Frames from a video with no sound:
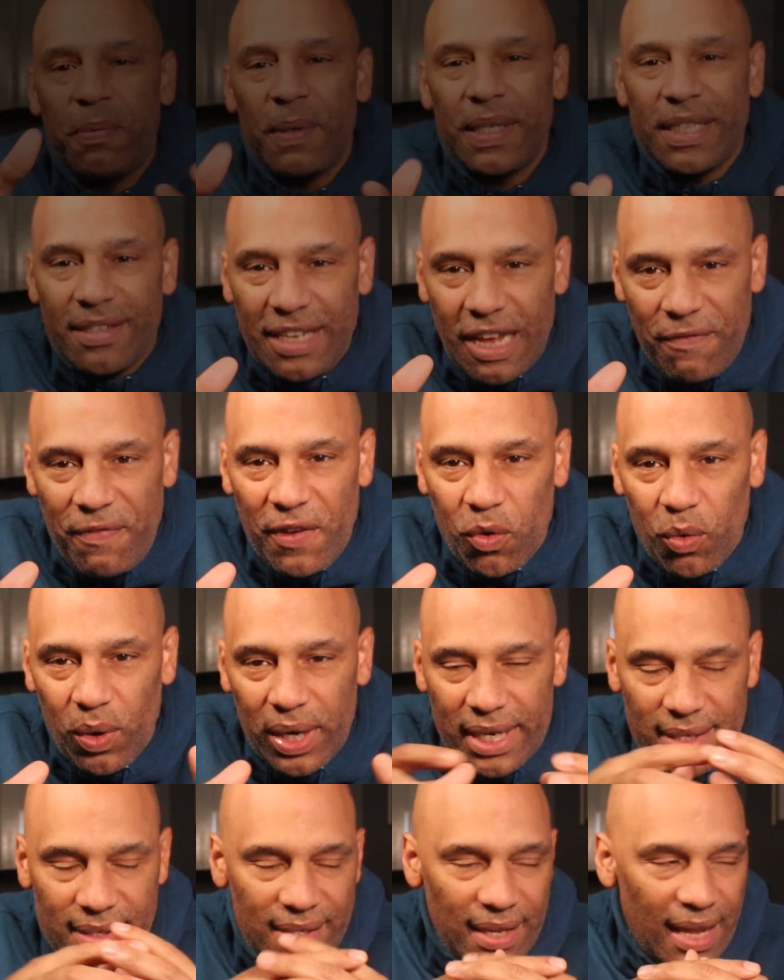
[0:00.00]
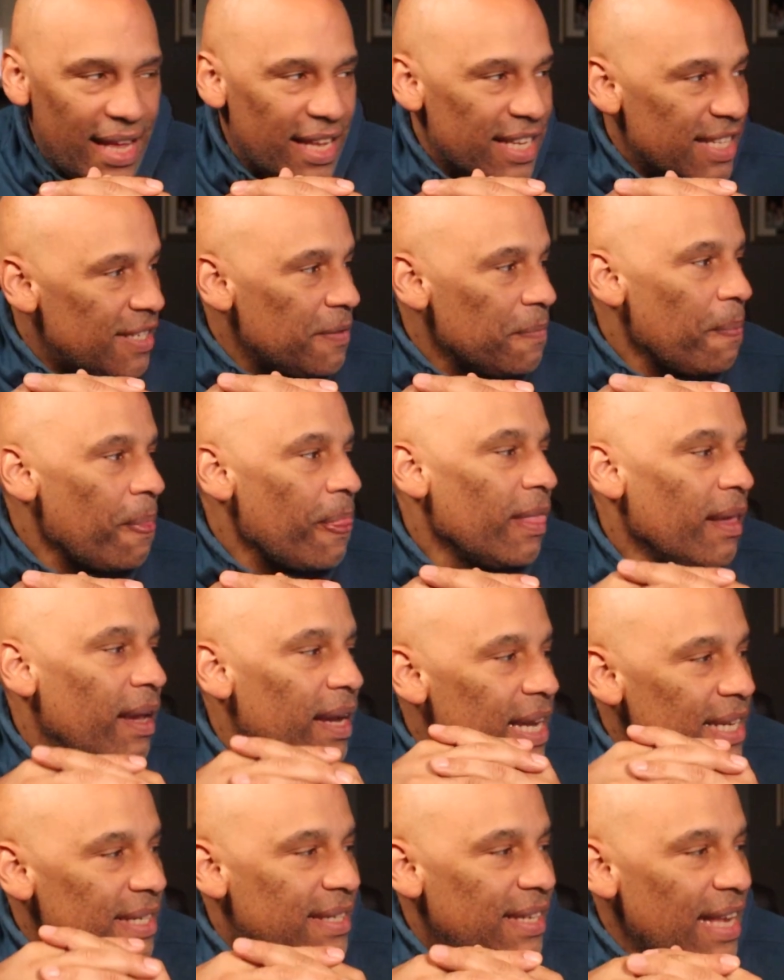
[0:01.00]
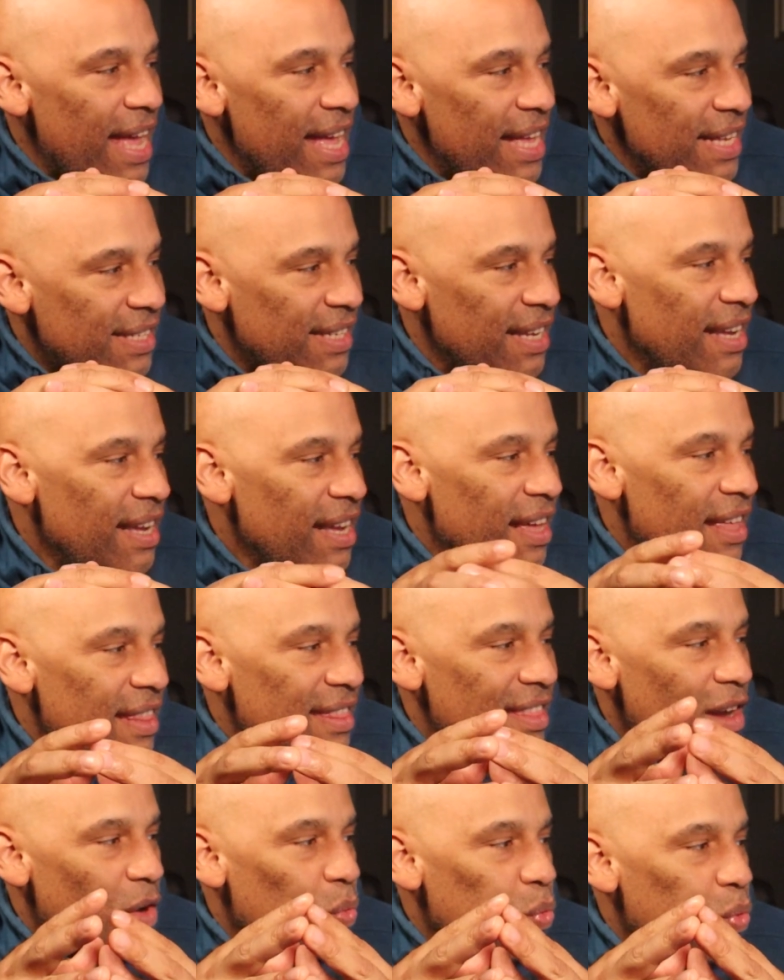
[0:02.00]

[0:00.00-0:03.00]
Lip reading: specific, what he says, the